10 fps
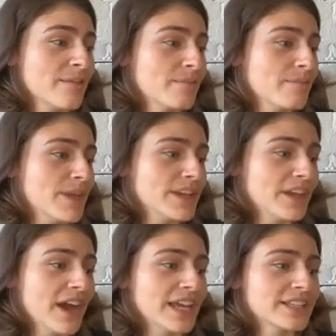
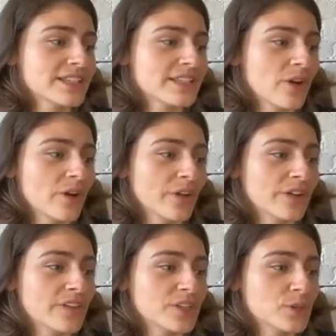midnight
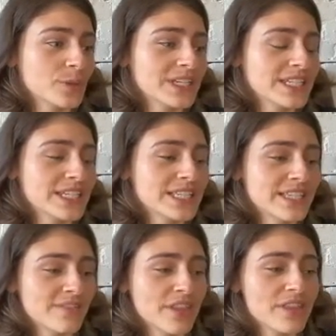on the
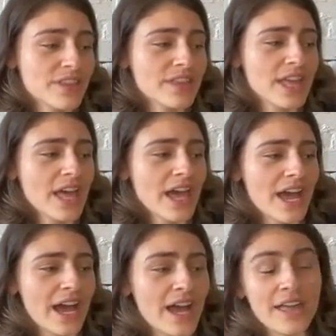27th,
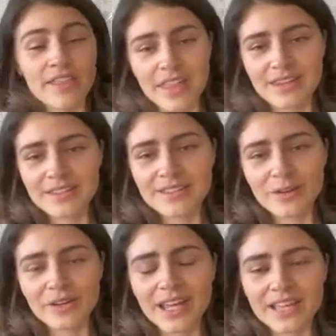that is
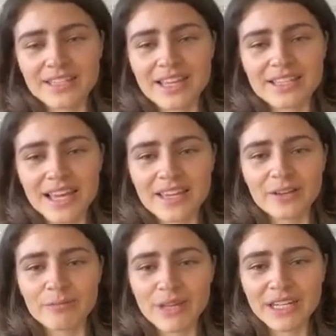on Anzac Day,
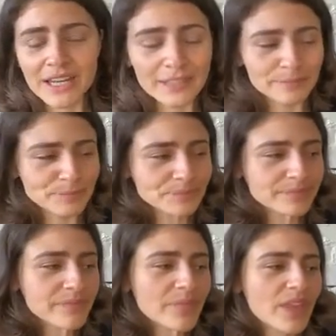on midnight,
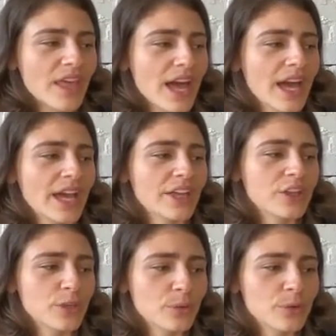
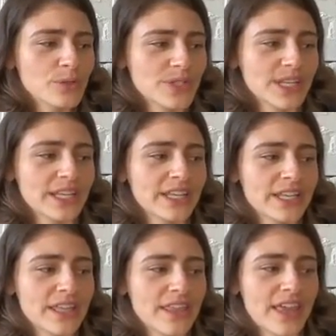you will
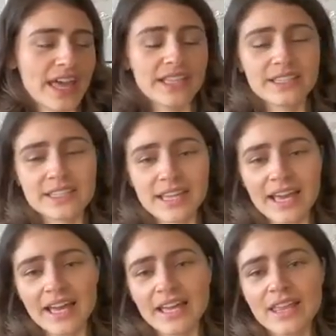see that
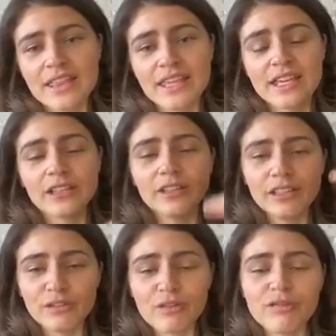the alert
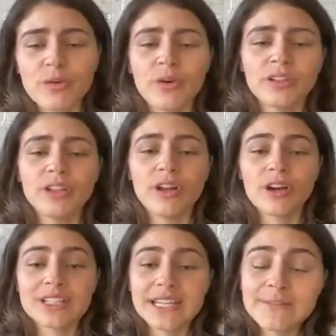level 4
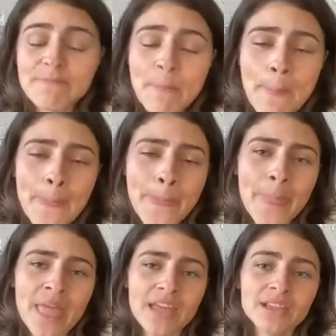lockdown
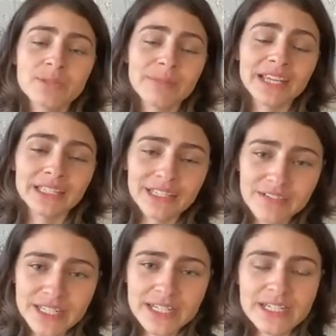is being
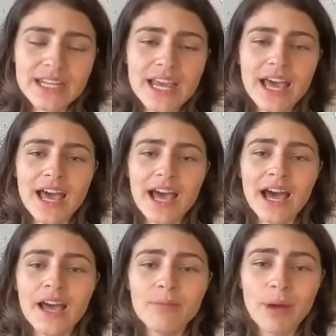lifted,
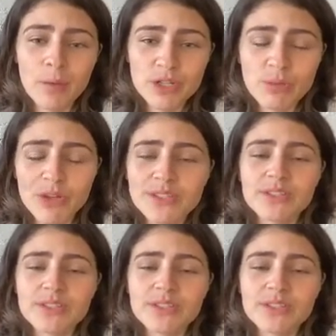by which point in